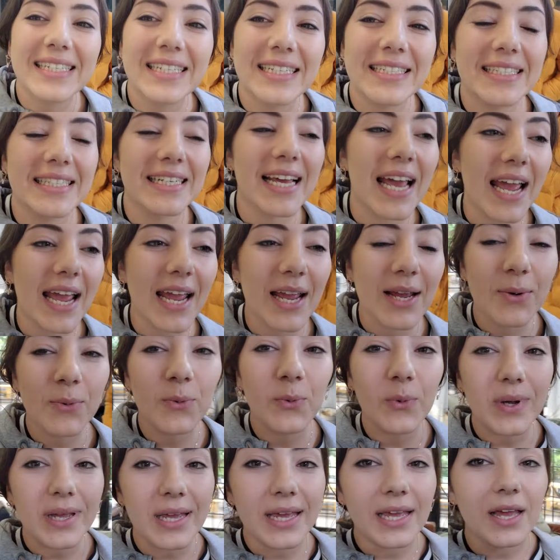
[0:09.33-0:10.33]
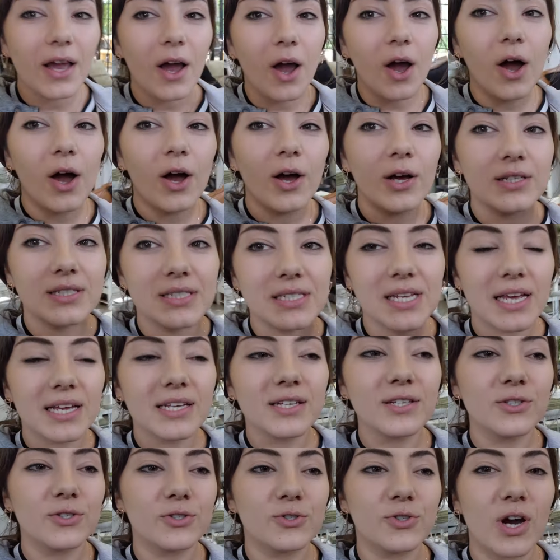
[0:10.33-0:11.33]
today we are
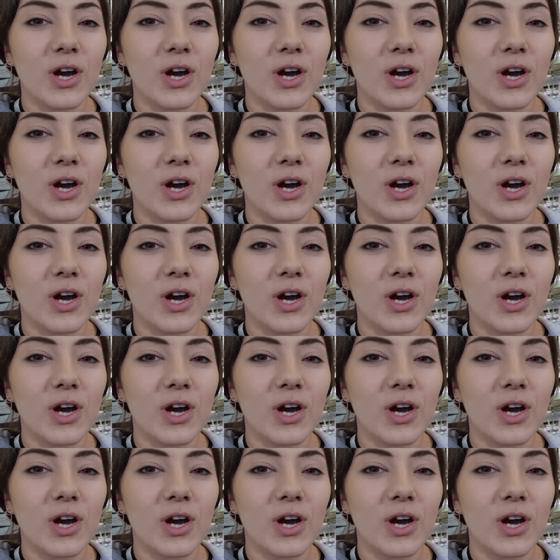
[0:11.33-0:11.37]
test